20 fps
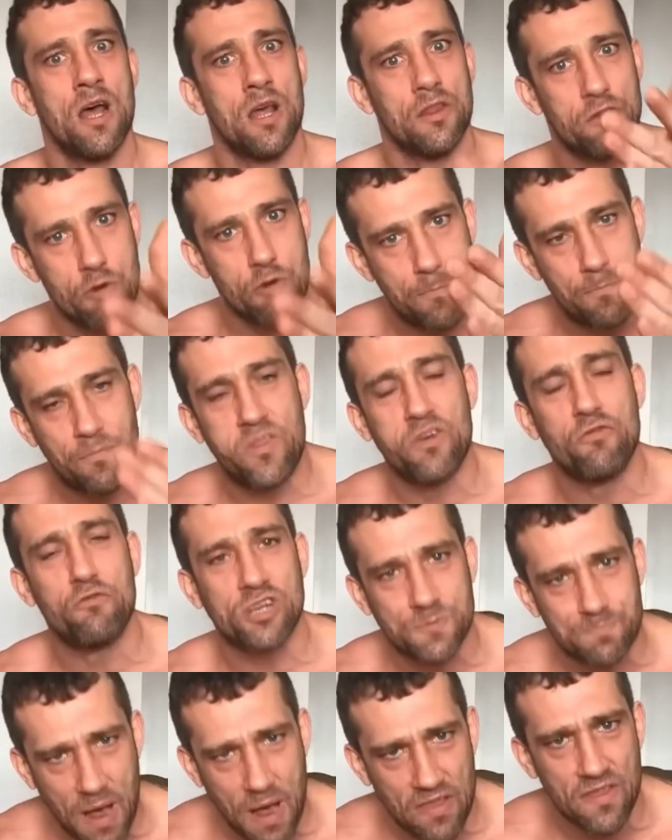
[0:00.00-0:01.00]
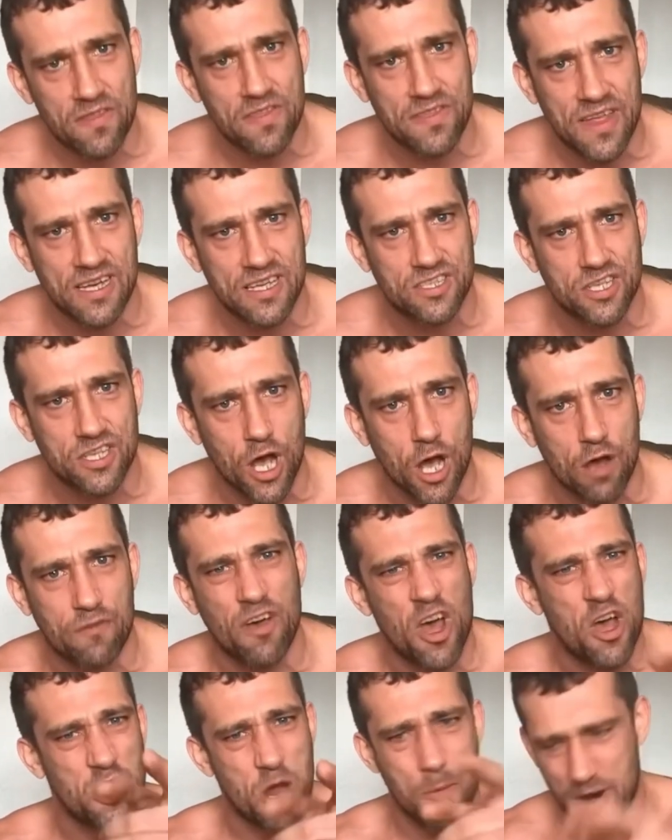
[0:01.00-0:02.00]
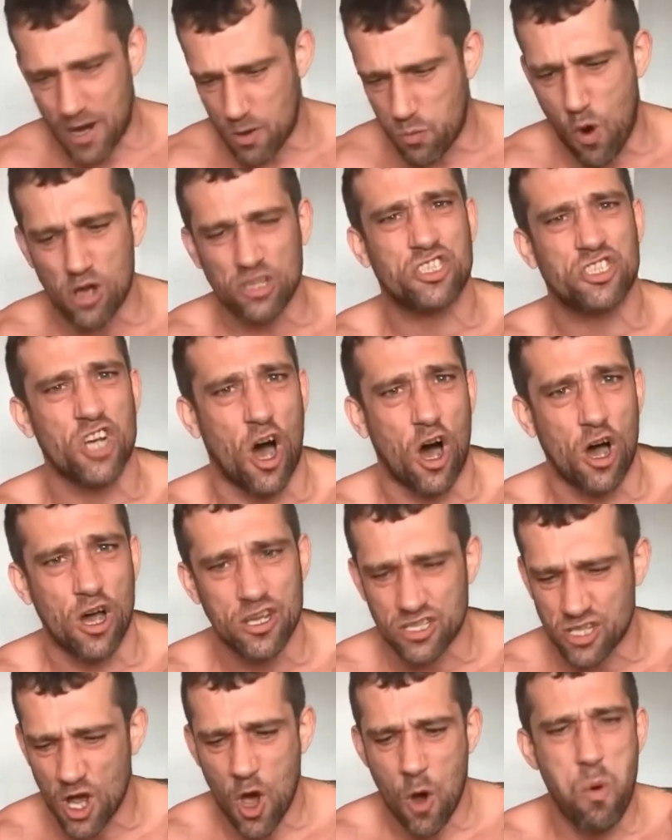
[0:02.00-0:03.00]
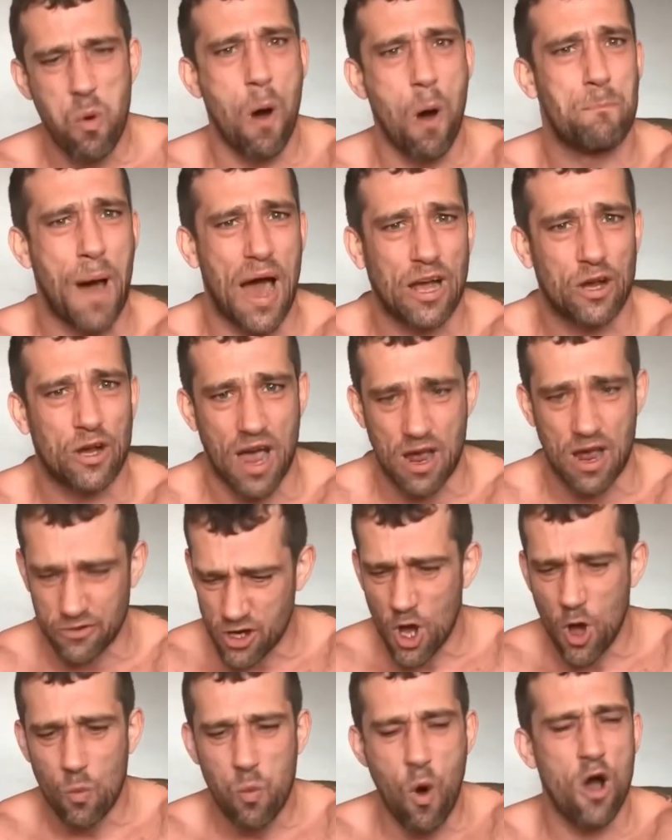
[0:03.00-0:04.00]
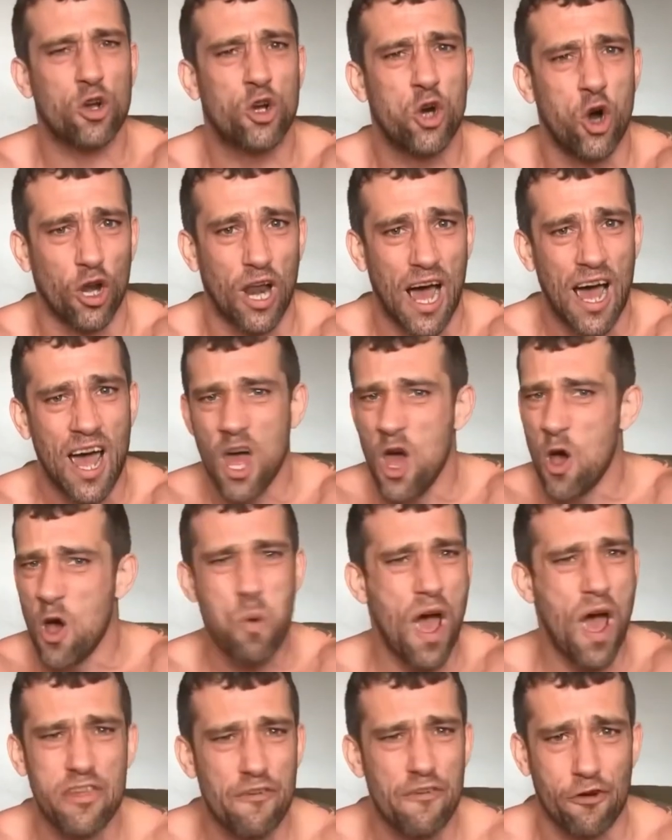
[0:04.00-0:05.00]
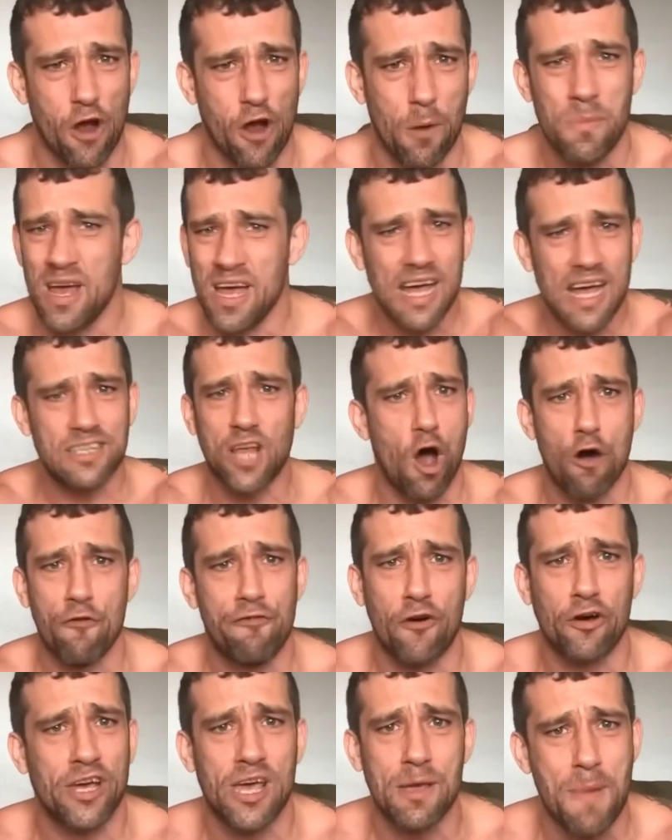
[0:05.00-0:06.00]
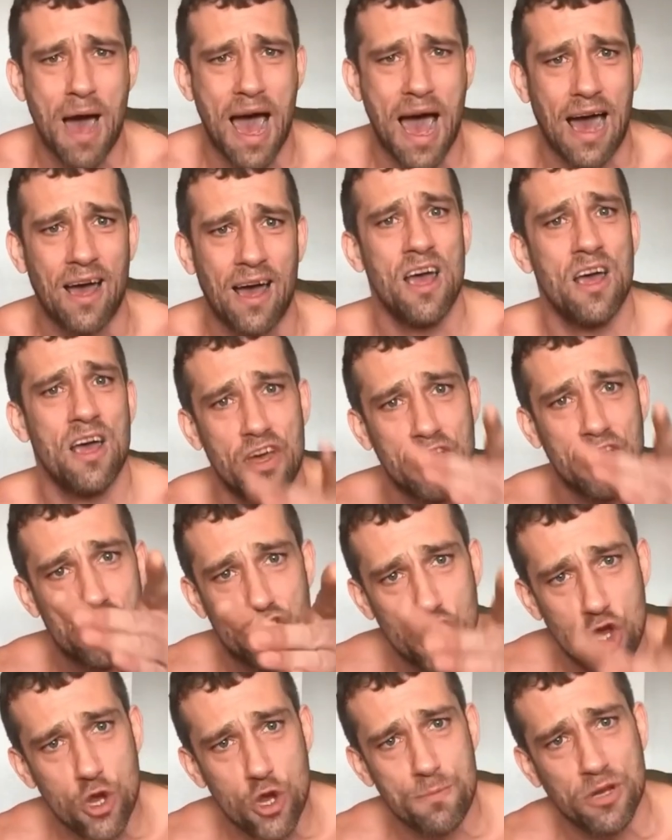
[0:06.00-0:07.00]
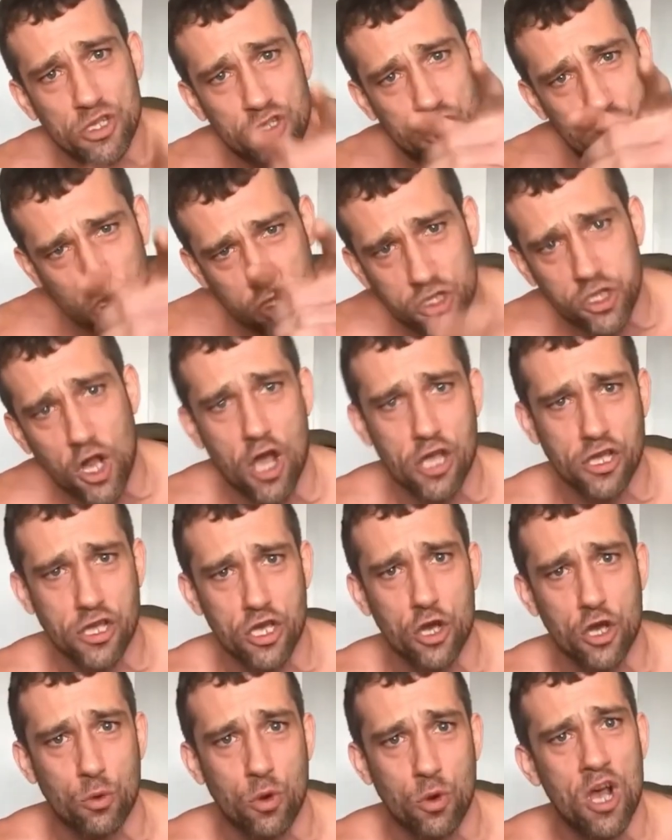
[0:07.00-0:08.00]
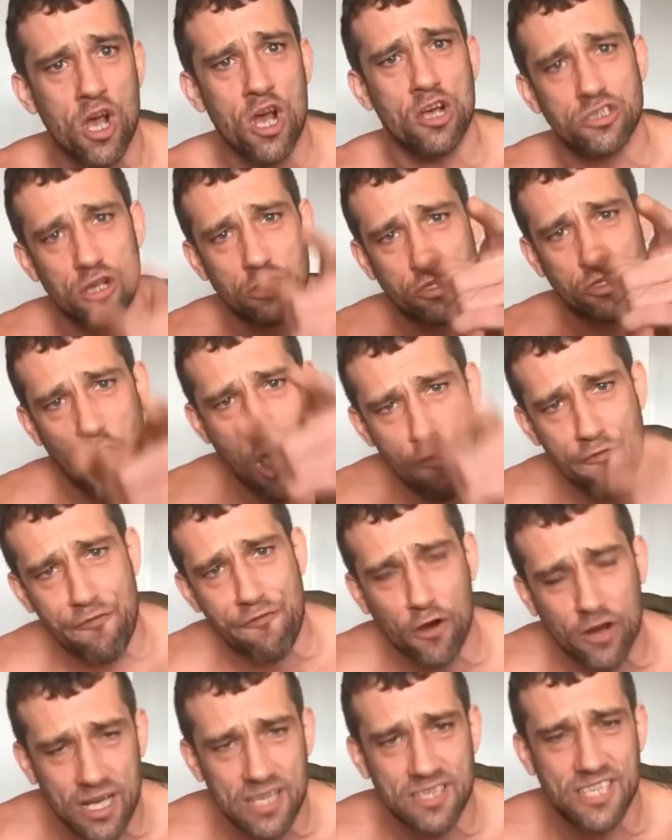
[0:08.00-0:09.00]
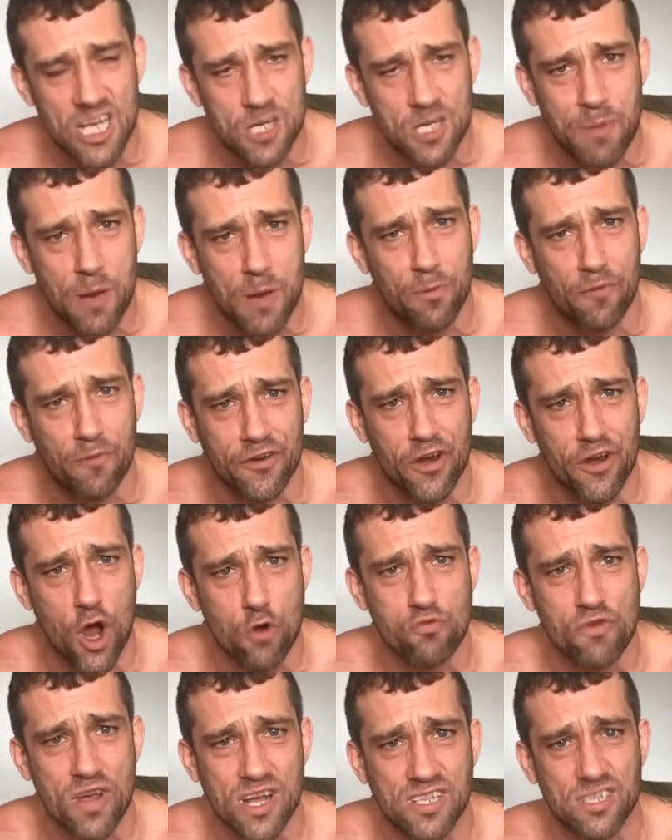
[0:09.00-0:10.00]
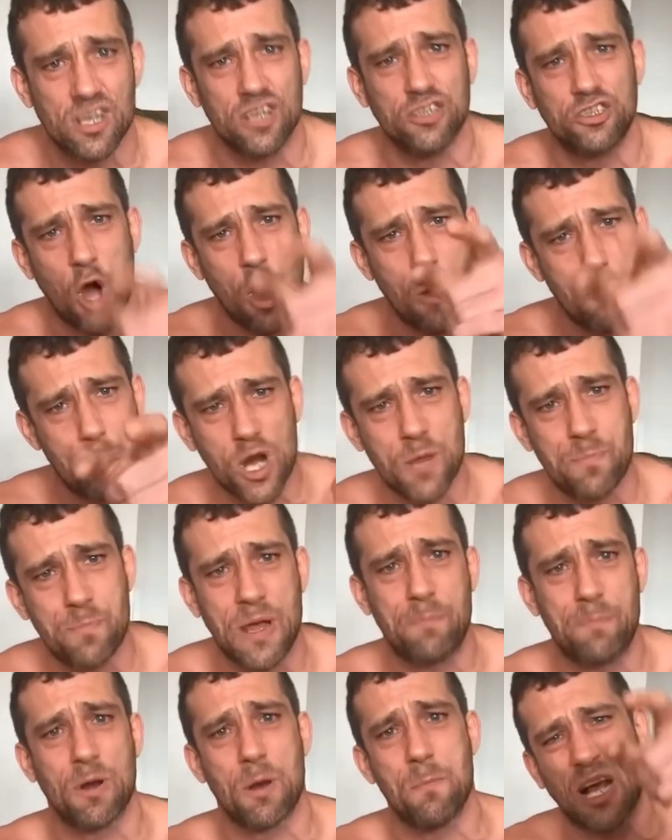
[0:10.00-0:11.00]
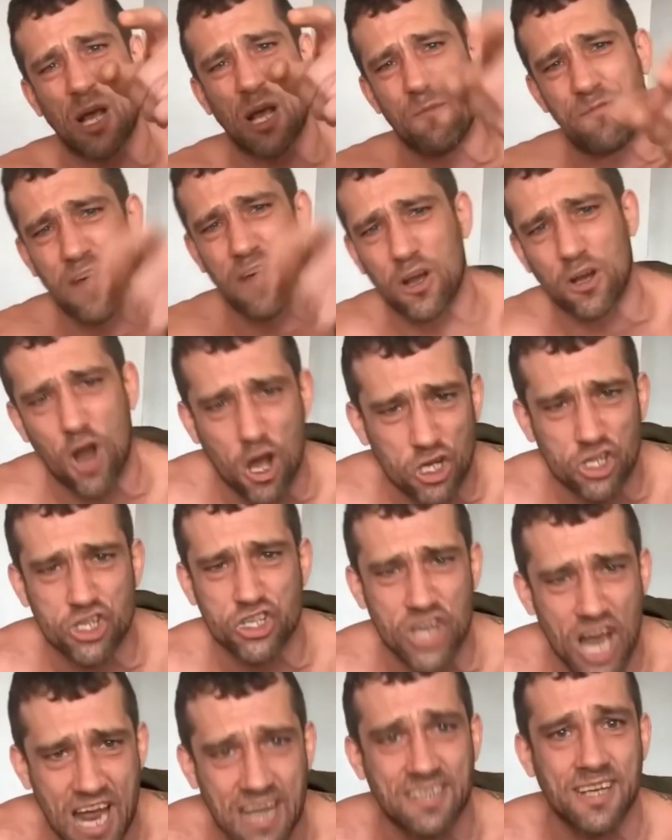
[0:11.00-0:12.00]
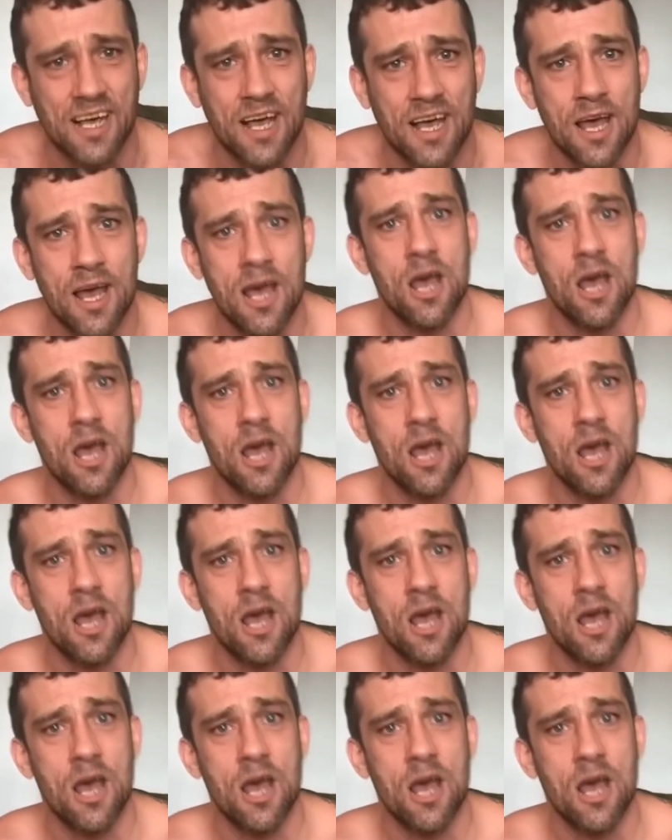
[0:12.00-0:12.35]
The respect that they deserve. No matter what size, what background, what colour, where they're from, it don't fucking matter. They're human just like you. So don't fucking diss people for no reason and don't bully people and make them feel like shit.